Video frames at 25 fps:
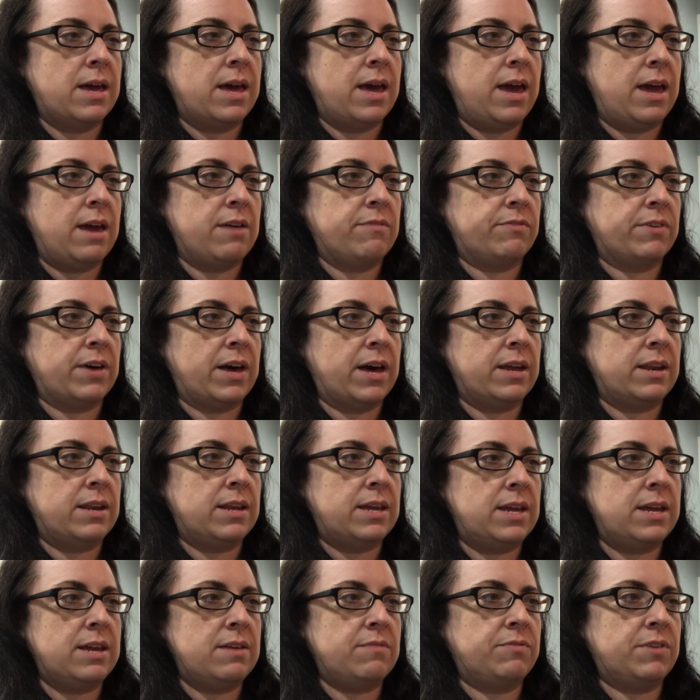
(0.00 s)
A flat,
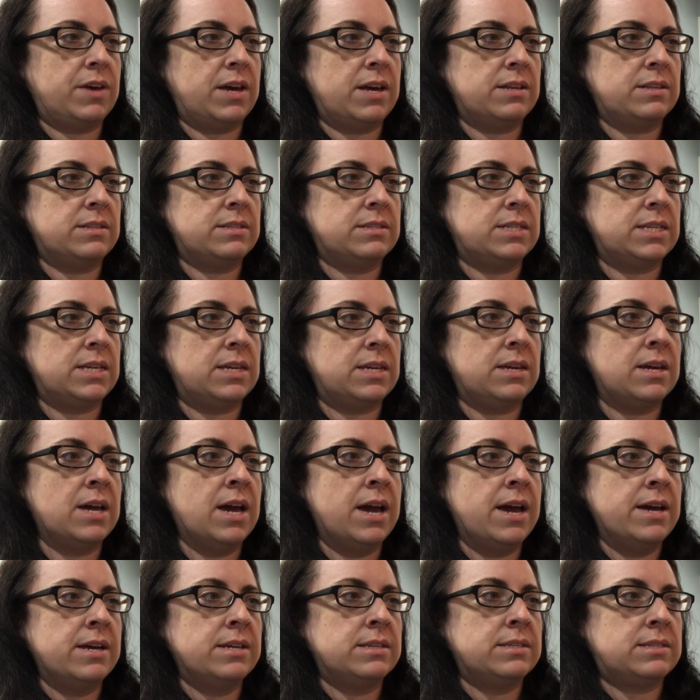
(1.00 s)
E flat, D,
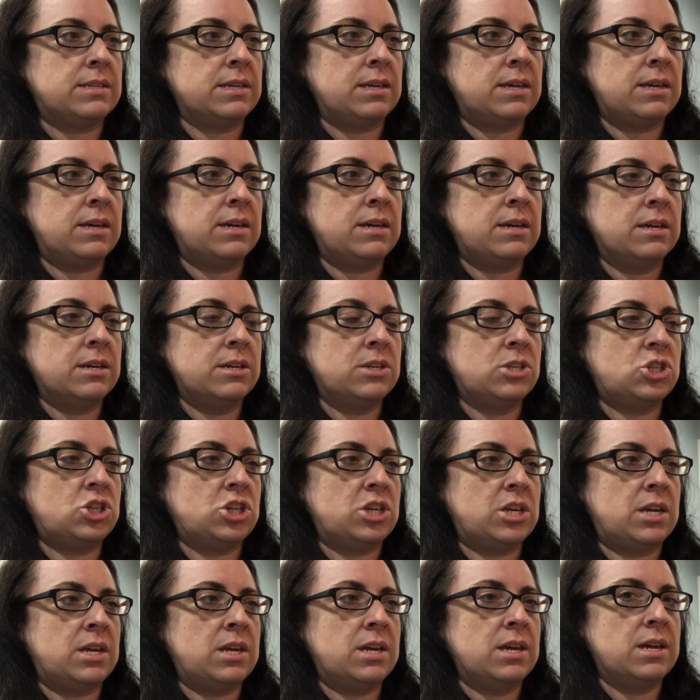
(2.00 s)
C,
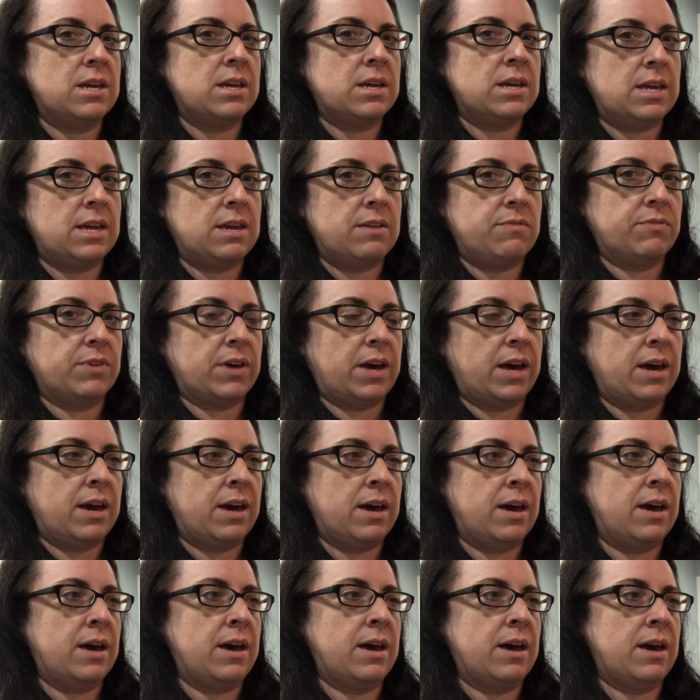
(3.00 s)
G, E
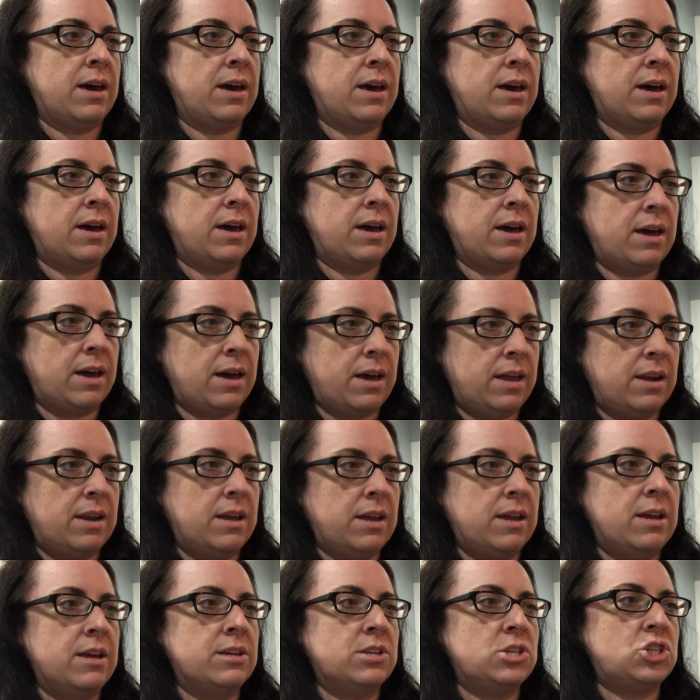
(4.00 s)
flat,
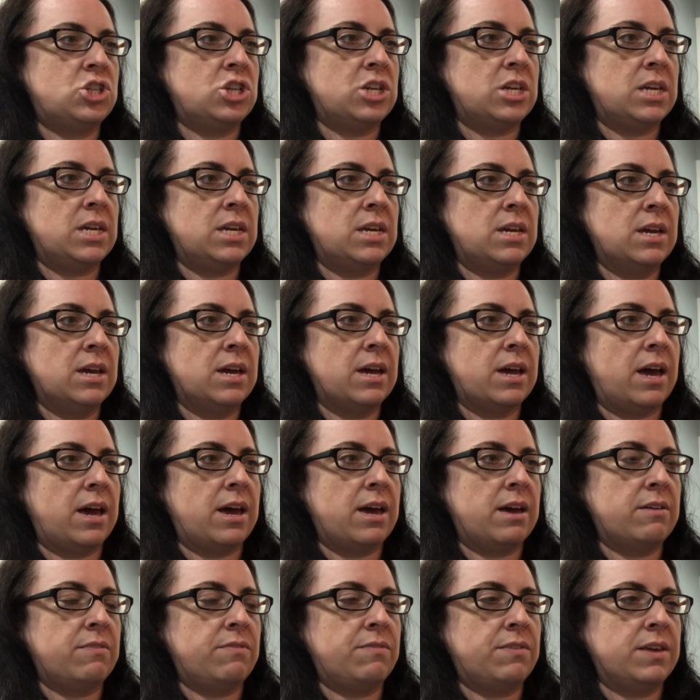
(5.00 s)
G,
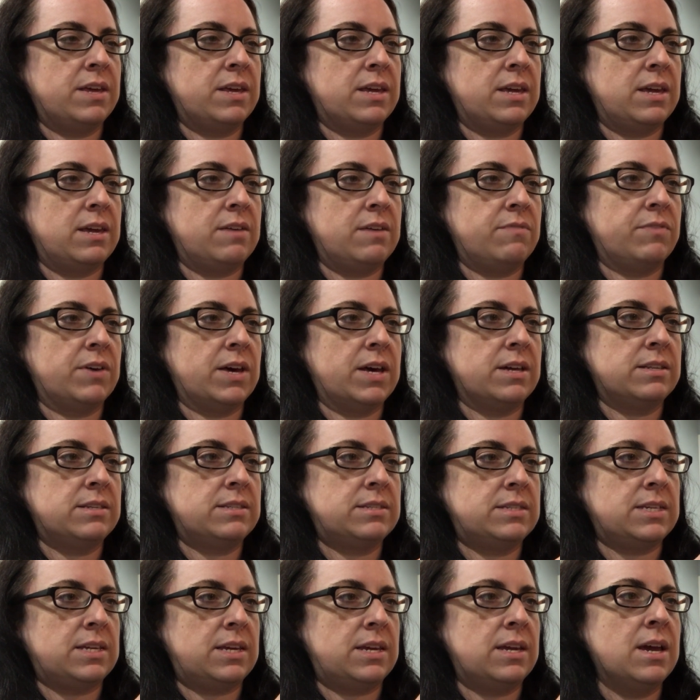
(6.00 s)
F, E
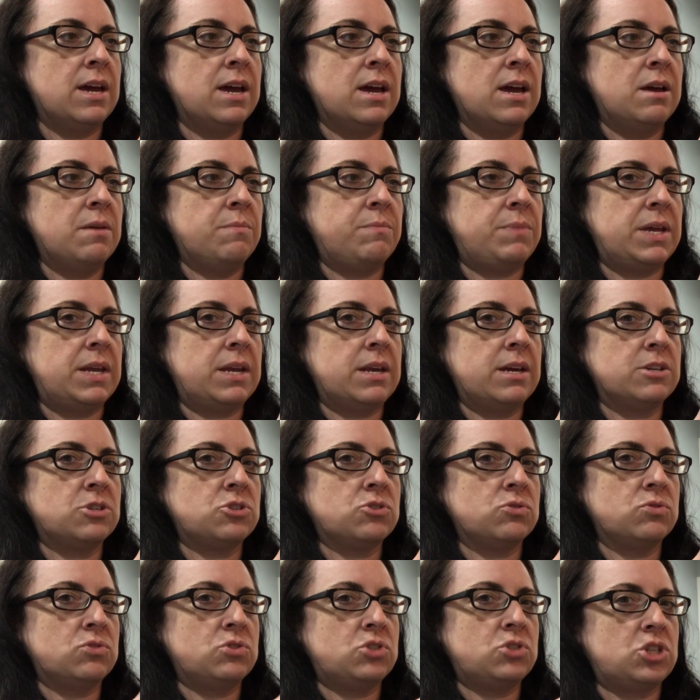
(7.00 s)
flat, D, B
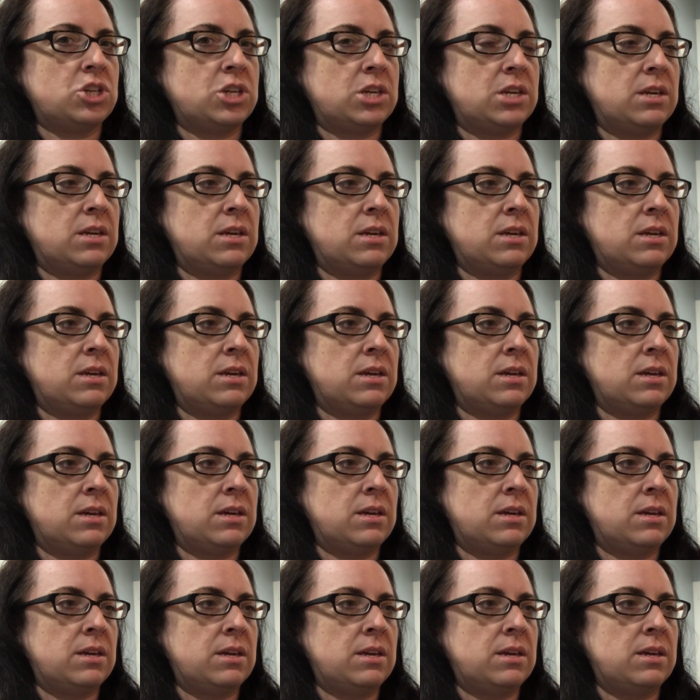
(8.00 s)
natural,
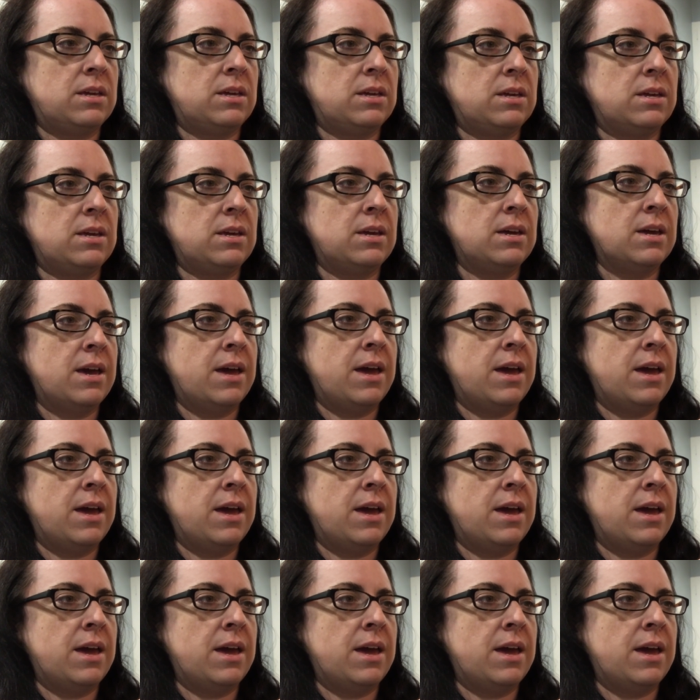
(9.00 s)
G,